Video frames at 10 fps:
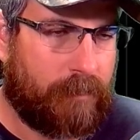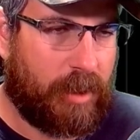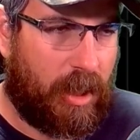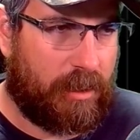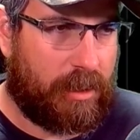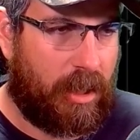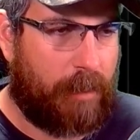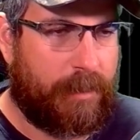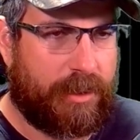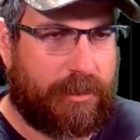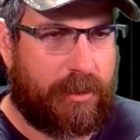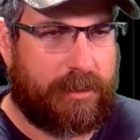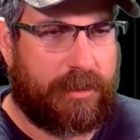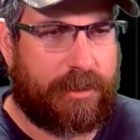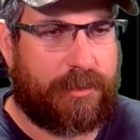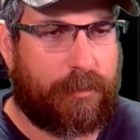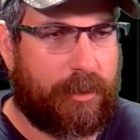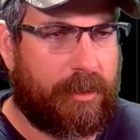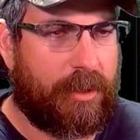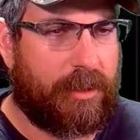A lot of the comments on this
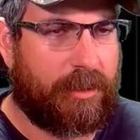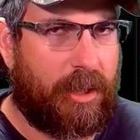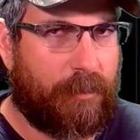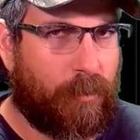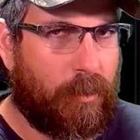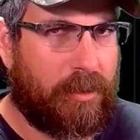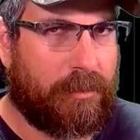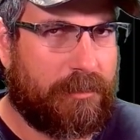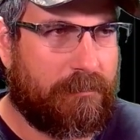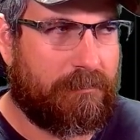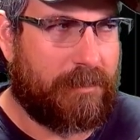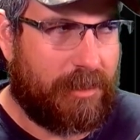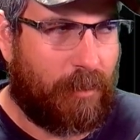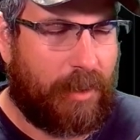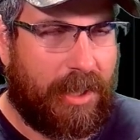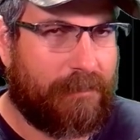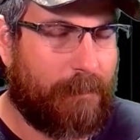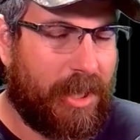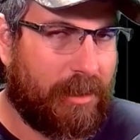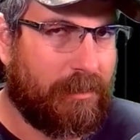were a lot of warriors don't have
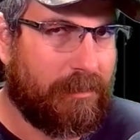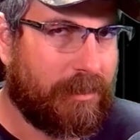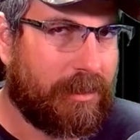mana.